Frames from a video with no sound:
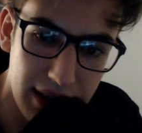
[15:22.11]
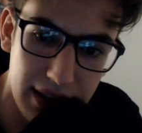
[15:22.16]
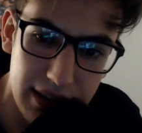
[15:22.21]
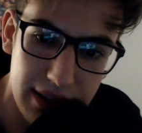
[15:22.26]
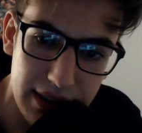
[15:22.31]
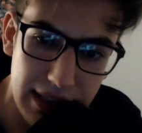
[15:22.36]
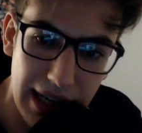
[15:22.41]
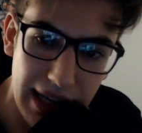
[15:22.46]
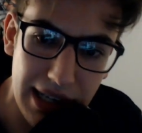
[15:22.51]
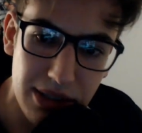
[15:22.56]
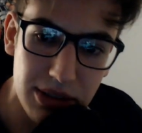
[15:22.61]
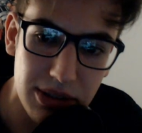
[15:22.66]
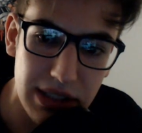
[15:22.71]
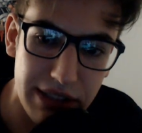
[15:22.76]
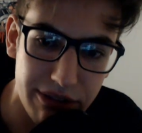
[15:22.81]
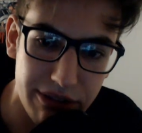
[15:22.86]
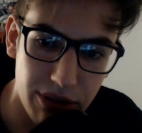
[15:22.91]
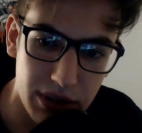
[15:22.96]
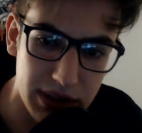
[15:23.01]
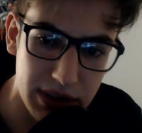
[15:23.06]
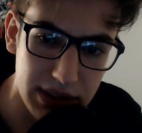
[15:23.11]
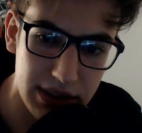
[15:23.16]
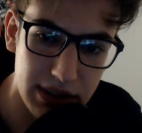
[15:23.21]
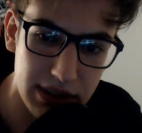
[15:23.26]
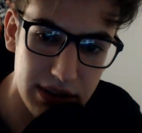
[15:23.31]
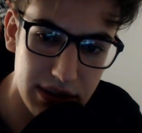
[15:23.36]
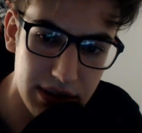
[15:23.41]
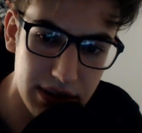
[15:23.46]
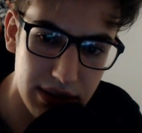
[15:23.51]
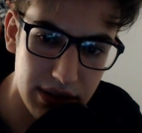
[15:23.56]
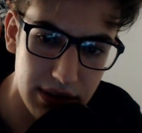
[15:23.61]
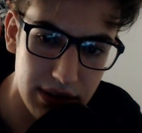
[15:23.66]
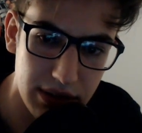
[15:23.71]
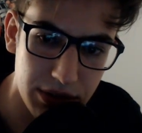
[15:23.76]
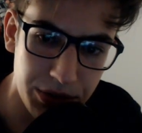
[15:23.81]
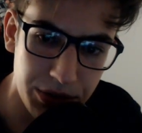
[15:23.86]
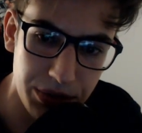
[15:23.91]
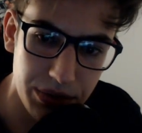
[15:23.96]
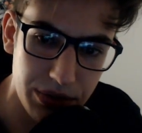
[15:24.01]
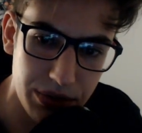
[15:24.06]
then I could afford it
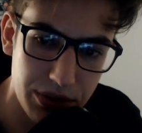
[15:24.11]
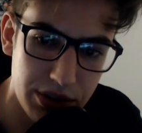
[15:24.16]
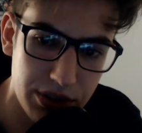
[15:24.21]
to